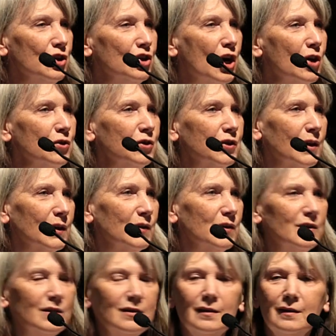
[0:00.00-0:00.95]

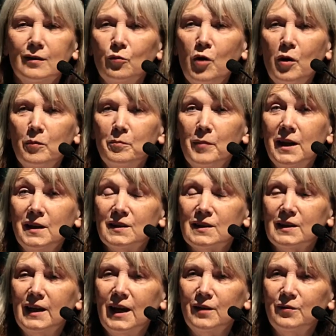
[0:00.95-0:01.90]
Notice what
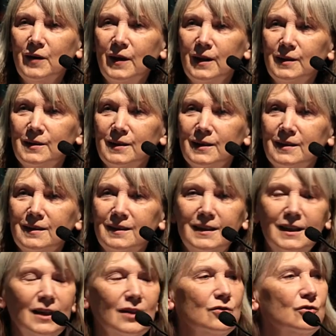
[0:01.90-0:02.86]
makes life harder.
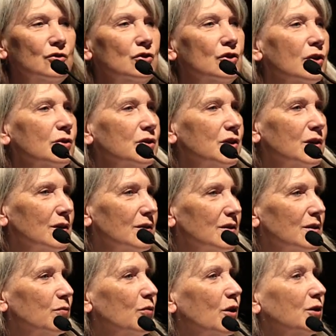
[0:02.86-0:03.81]

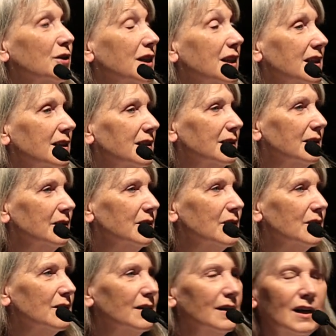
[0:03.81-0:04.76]
Notice what
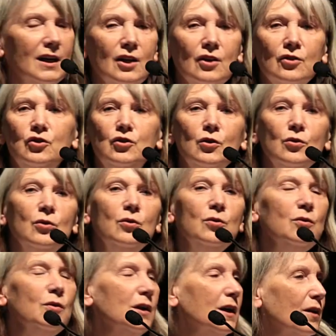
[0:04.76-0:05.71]
heals.
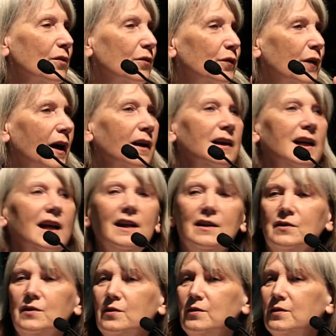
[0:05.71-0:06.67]
Do far
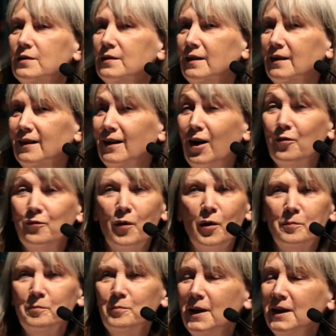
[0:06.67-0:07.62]
less of
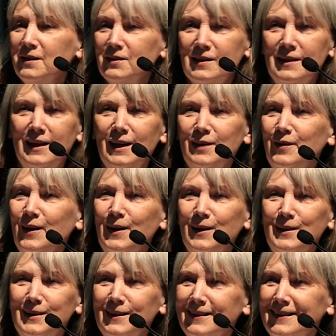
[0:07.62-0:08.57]
what makes life
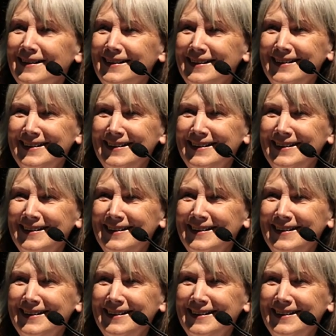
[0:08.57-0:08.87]
harder.